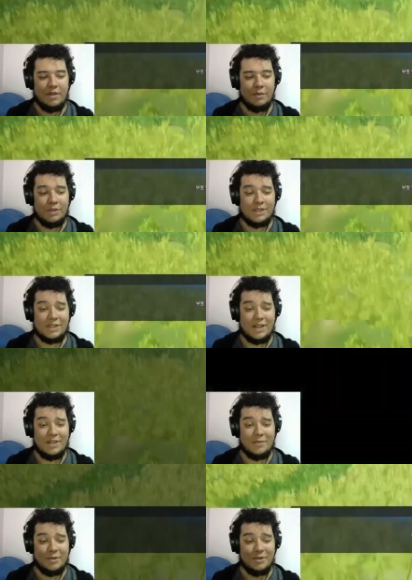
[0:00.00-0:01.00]
will
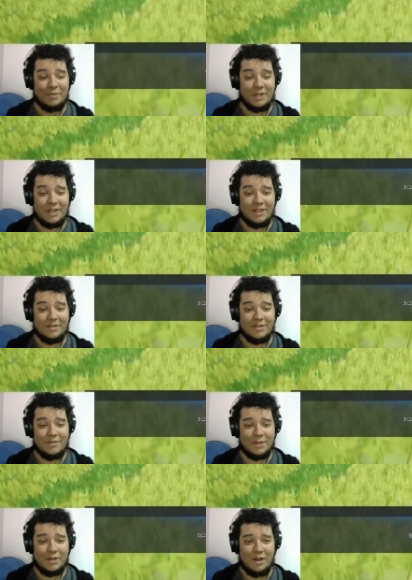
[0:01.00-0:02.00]
decide they want to play
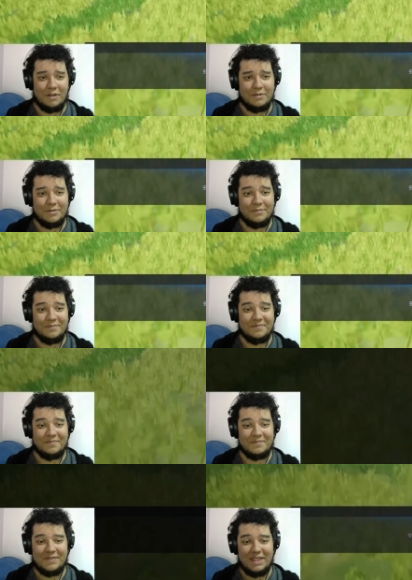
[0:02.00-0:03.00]
and run off.
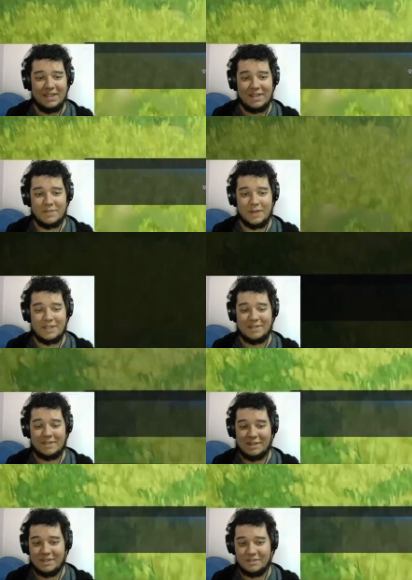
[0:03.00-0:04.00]
That's basically it.